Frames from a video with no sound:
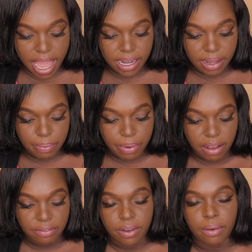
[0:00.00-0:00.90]
any
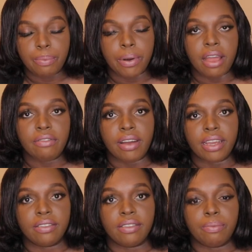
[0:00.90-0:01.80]

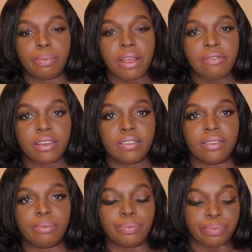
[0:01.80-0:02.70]
privacy privacy.